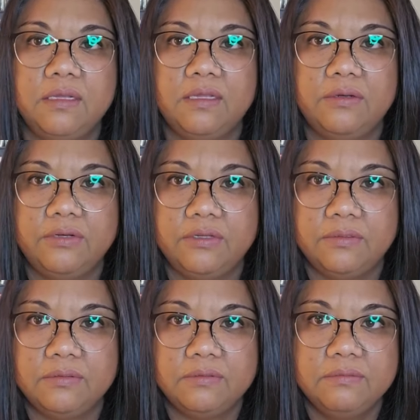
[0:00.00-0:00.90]
I don't
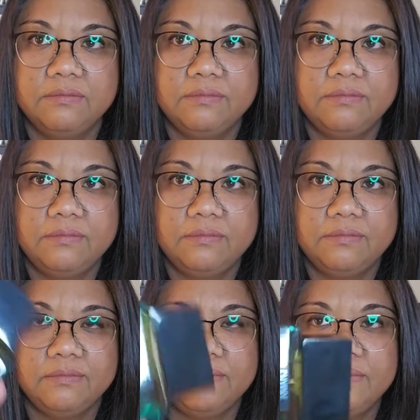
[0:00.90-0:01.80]
know,
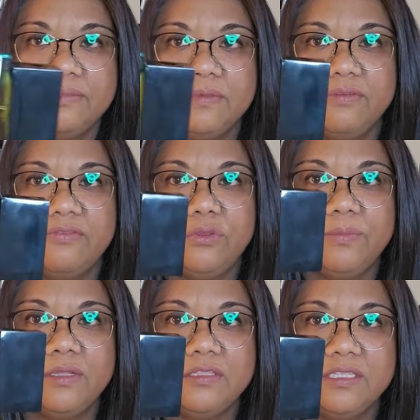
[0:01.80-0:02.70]
hmm, few
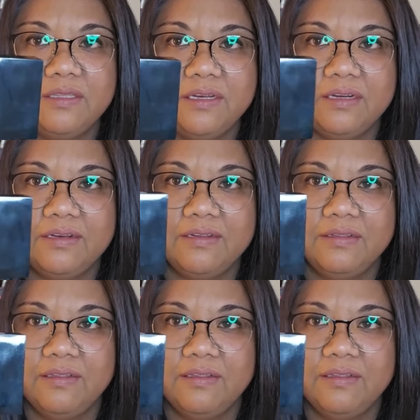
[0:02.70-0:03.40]
mils in there.